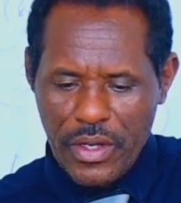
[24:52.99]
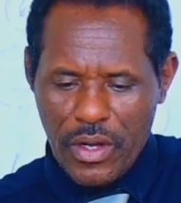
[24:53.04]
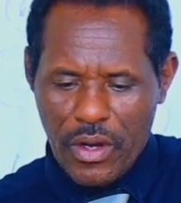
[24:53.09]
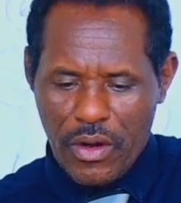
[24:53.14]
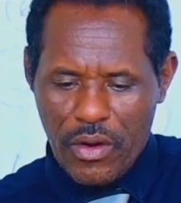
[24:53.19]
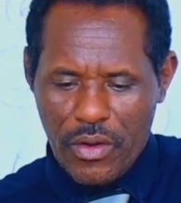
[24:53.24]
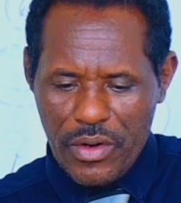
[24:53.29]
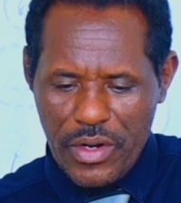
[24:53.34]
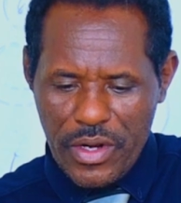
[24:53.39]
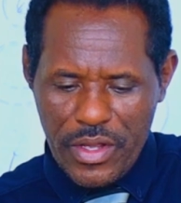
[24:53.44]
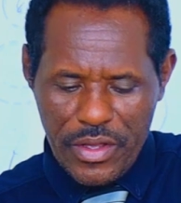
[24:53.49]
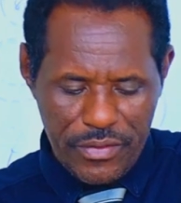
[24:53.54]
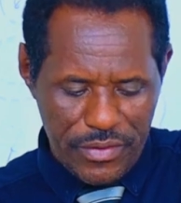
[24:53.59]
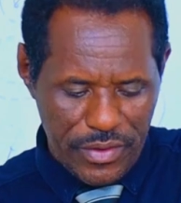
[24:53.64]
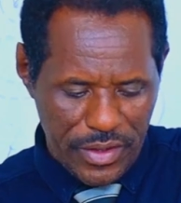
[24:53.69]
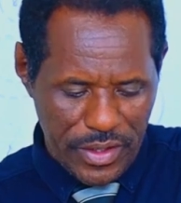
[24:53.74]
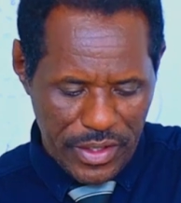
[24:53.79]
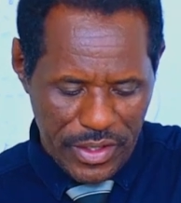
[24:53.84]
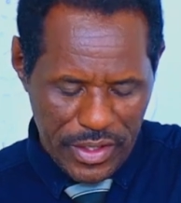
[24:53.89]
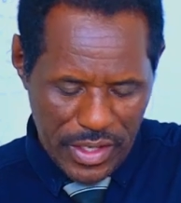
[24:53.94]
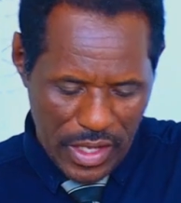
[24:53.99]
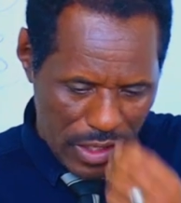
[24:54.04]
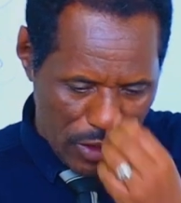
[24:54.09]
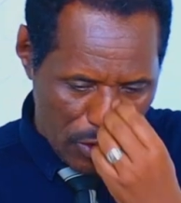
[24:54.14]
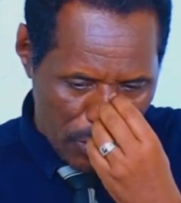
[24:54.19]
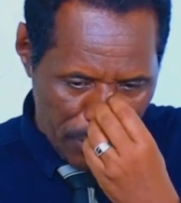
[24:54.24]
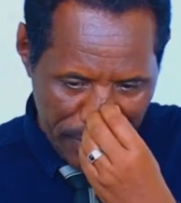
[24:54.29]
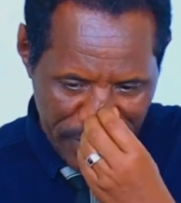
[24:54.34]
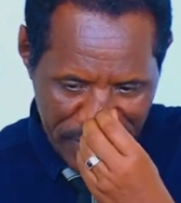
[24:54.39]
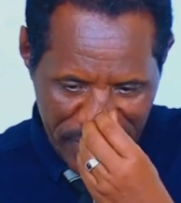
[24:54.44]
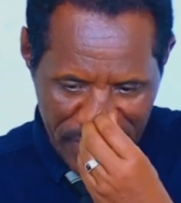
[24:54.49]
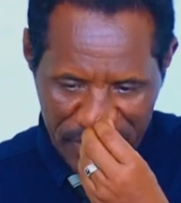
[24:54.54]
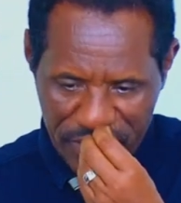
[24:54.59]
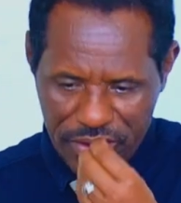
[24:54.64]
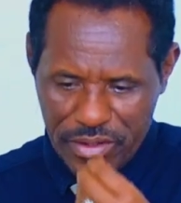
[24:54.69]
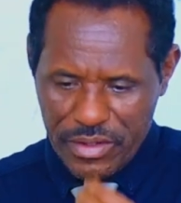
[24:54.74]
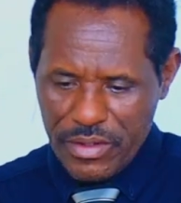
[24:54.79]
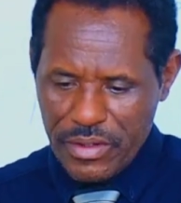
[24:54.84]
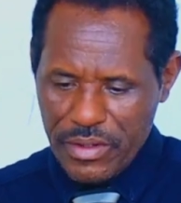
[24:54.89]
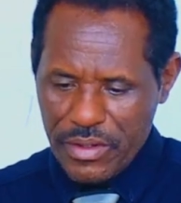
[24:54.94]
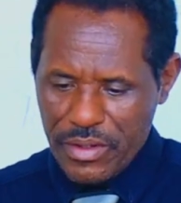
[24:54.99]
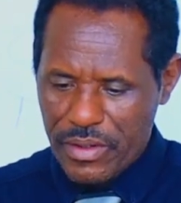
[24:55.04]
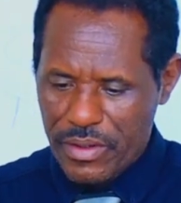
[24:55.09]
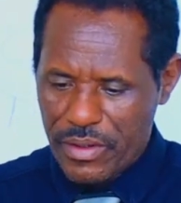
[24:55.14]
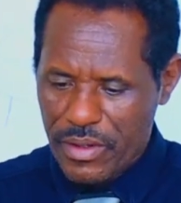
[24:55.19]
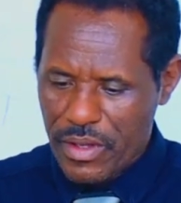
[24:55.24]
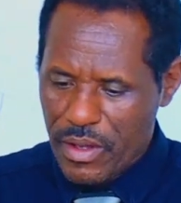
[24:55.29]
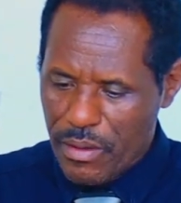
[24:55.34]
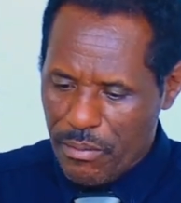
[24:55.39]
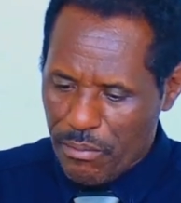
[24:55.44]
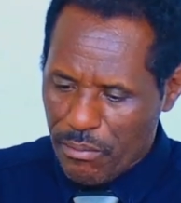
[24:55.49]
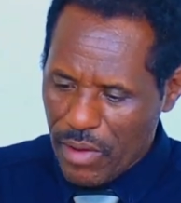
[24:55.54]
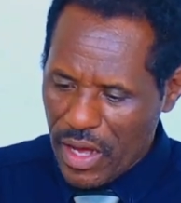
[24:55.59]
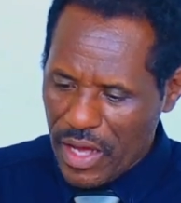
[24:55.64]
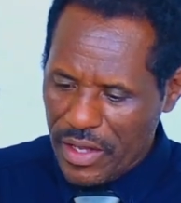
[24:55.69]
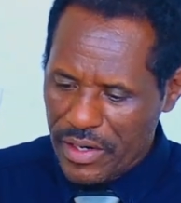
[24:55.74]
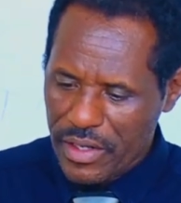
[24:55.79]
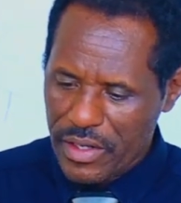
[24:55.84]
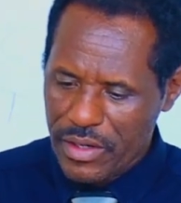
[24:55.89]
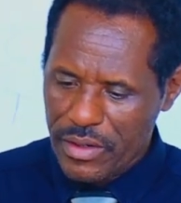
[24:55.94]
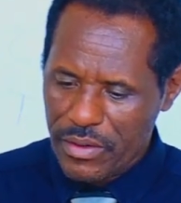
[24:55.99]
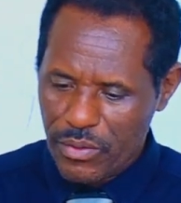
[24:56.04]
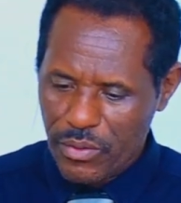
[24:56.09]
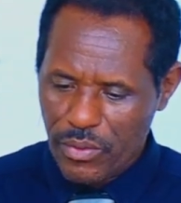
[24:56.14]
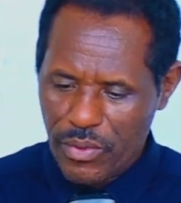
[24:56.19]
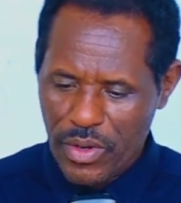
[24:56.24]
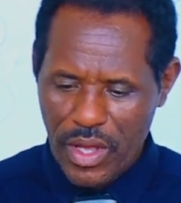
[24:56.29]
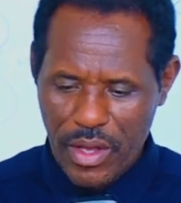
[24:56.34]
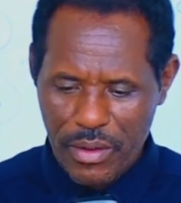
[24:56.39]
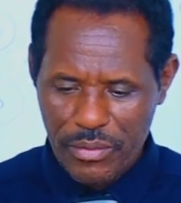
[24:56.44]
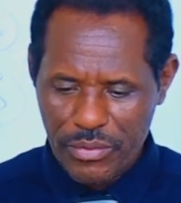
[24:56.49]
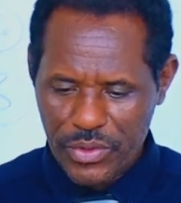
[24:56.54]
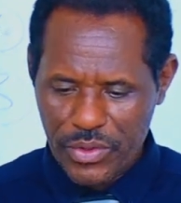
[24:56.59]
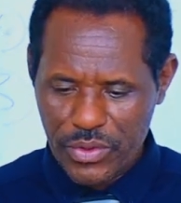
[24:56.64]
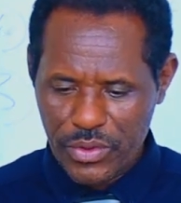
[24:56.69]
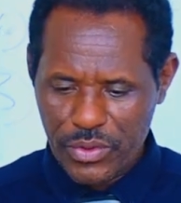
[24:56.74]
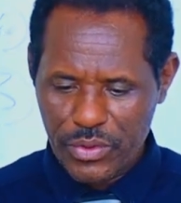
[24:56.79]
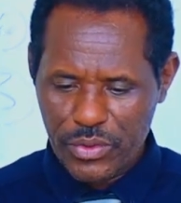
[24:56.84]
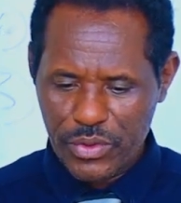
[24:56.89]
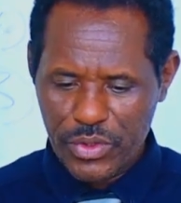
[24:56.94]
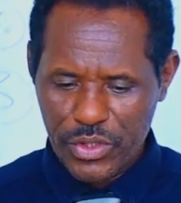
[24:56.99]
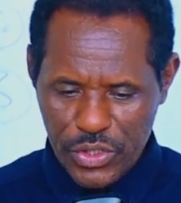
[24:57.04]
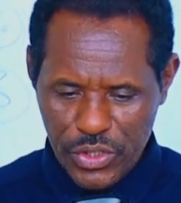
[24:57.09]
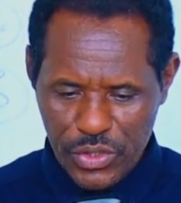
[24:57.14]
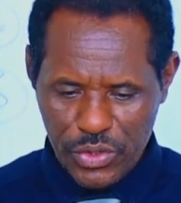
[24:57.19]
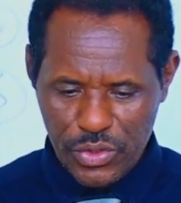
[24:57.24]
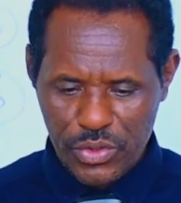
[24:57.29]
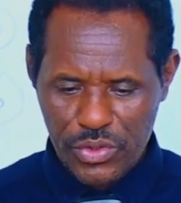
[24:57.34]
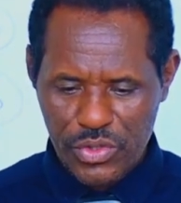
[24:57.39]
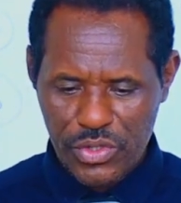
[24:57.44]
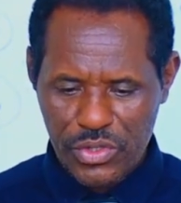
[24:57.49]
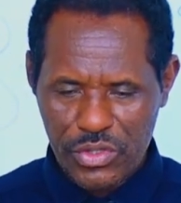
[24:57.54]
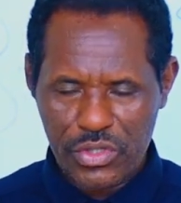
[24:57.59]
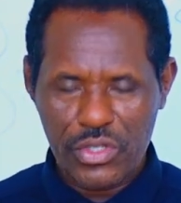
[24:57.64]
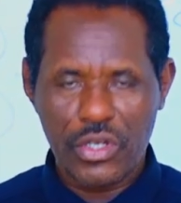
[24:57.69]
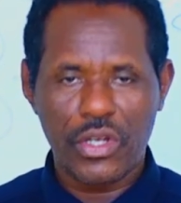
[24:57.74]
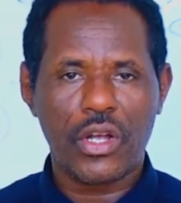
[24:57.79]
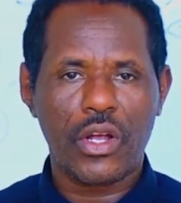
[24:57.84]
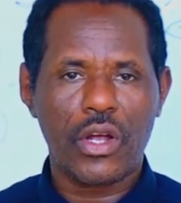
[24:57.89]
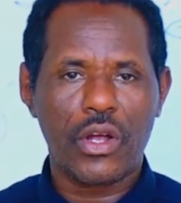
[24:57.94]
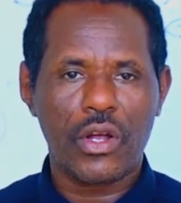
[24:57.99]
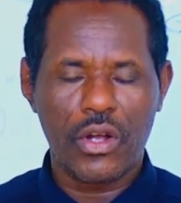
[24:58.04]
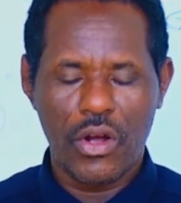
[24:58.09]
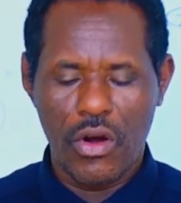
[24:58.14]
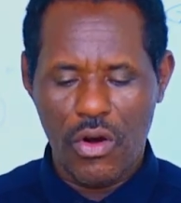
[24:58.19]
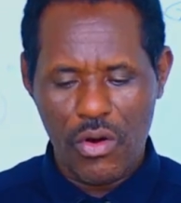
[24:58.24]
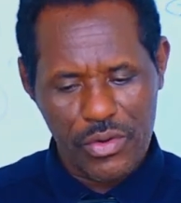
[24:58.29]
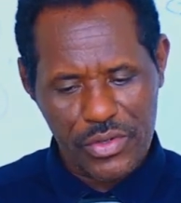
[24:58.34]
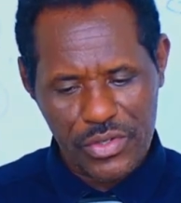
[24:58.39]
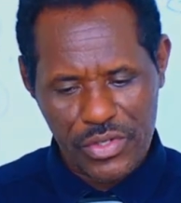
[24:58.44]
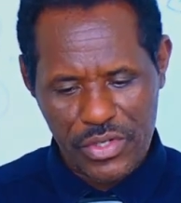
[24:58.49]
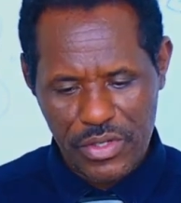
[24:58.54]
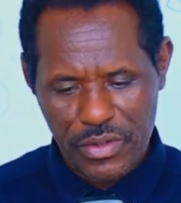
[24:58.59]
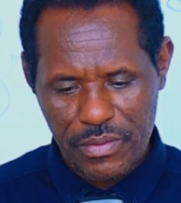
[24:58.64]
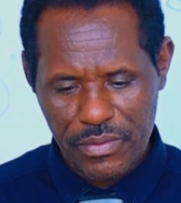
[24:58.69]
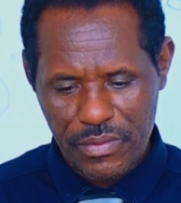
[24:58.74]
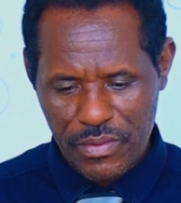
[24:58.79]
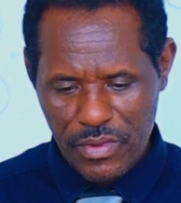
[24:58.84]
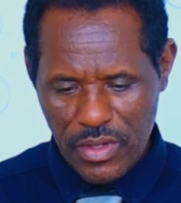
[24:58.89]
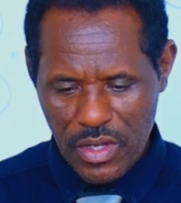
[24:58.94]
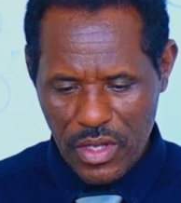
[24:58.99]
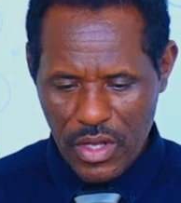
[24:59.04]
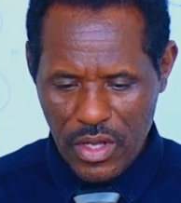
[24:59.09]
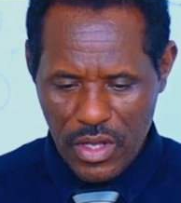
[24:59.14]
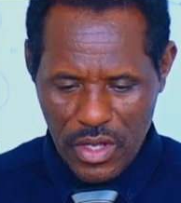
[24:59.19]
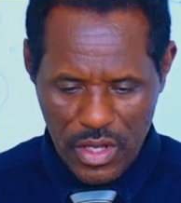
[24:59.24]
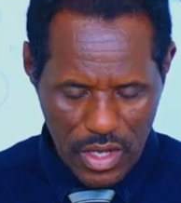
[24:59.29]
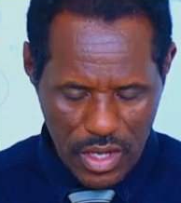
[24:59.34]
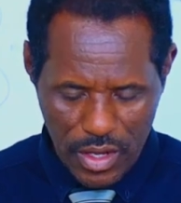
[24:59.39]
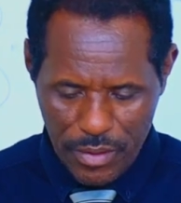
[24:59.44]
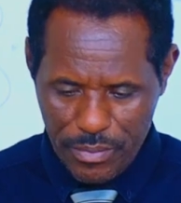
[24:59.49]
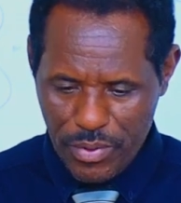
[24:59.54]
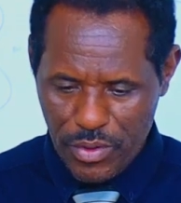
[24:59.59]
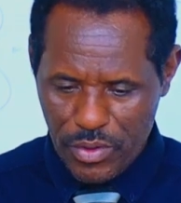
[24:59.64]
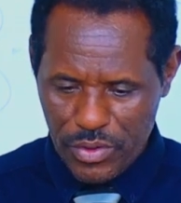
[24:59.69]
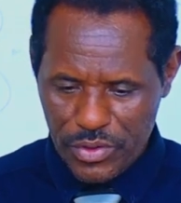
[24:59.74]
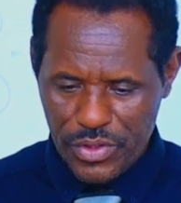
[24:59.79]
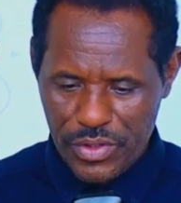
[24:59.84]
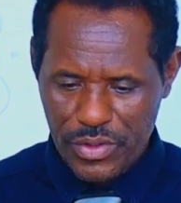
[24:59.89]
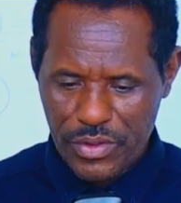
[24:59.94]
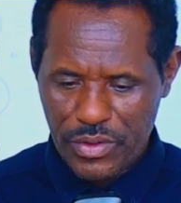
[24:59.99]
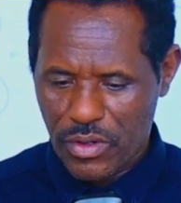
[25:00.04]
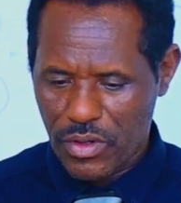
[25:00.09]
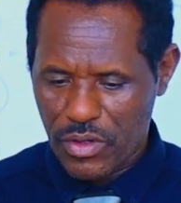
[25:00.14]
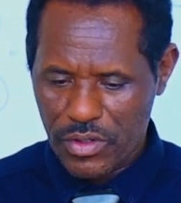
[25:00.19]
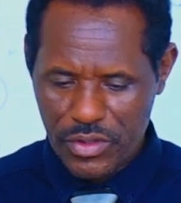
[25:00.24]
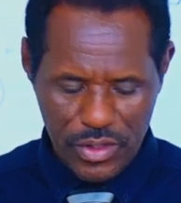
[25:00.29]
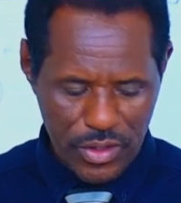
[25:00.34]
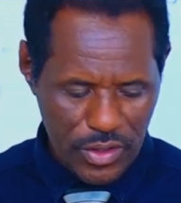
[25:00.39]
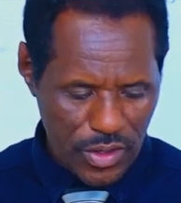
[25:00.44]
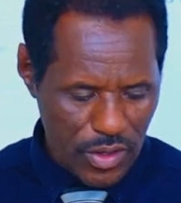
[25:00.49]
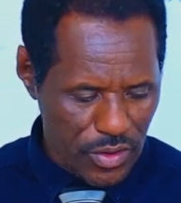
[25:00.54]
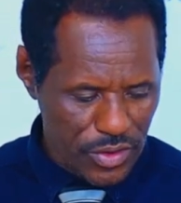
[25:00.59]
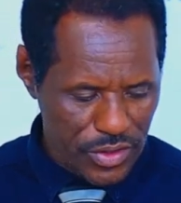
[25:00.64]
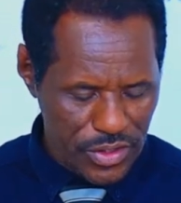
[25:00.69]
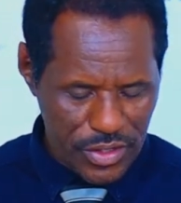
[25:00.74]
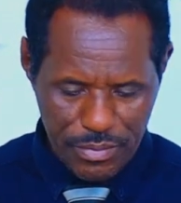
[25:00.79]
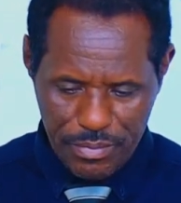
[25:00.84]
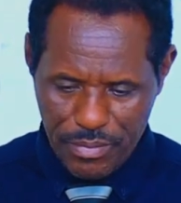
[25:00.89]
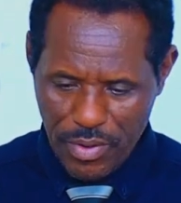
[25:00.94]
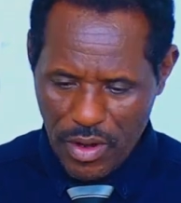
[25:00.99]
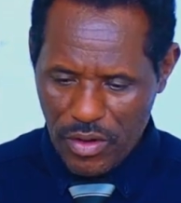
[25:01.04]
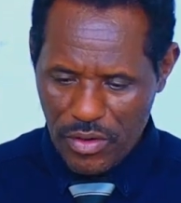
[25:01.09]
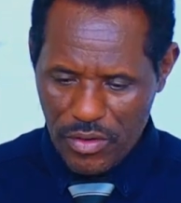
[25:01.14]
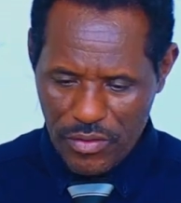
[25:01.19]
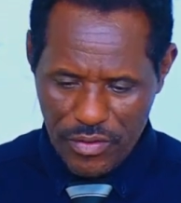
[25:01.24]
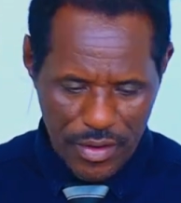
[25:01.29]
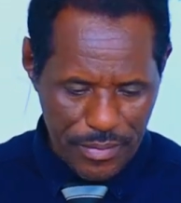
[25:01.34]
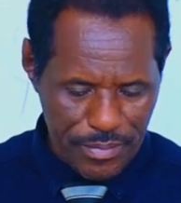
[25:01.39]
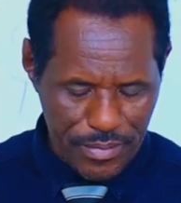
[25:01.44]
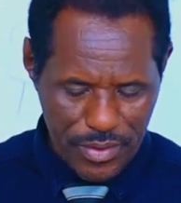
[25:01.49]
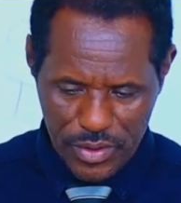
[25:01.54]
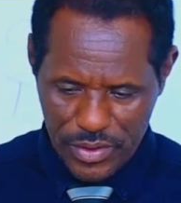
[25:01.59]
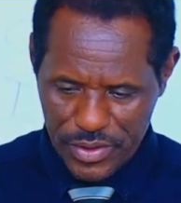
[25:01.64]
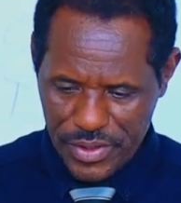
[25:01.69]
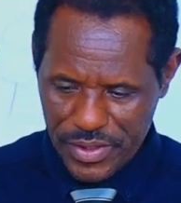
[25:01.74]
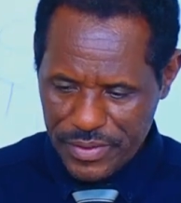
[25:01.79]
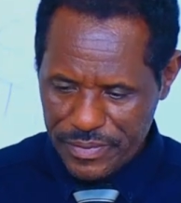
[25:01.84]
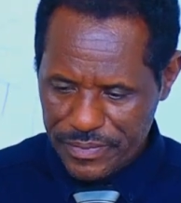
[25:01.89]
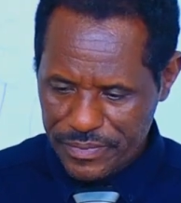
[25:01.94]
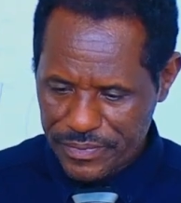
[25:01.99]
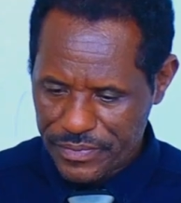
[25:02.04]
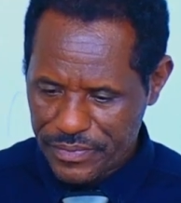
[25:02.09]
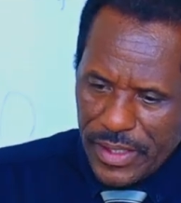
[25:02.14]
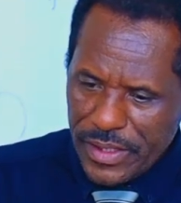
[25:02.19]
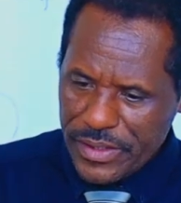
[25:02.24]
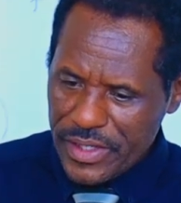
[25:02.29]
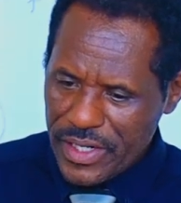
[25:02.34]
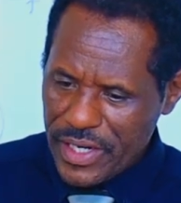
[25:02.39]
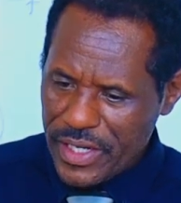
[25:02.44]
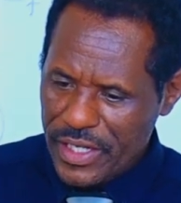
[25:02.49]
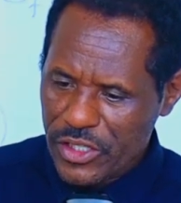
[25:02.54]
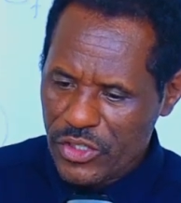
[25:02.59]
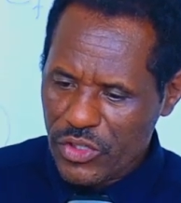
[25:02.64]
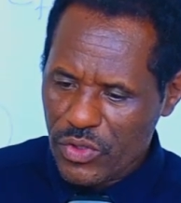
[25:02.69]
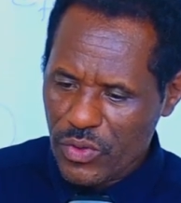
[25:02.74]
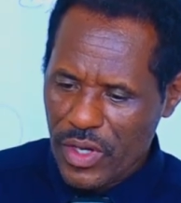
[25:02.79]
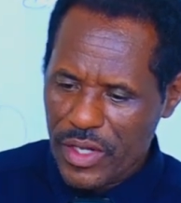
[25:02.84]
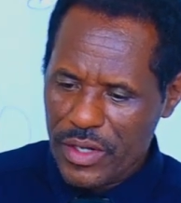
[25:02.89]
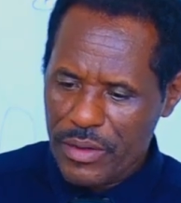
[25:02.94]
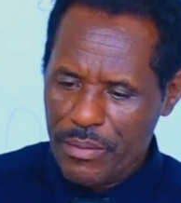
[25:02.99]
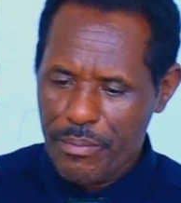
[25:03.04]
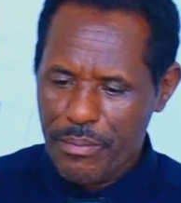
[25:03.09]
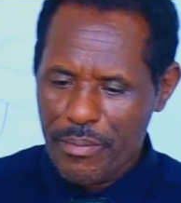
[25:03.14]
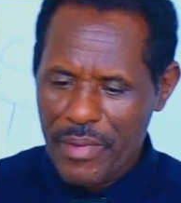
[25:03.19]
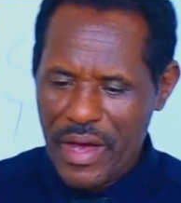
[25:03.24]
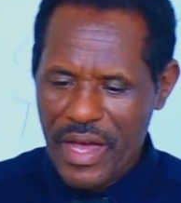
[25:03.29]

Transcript: or live in an obedient manner, we have to use the coercive approach or the coercive power of approach. The next one,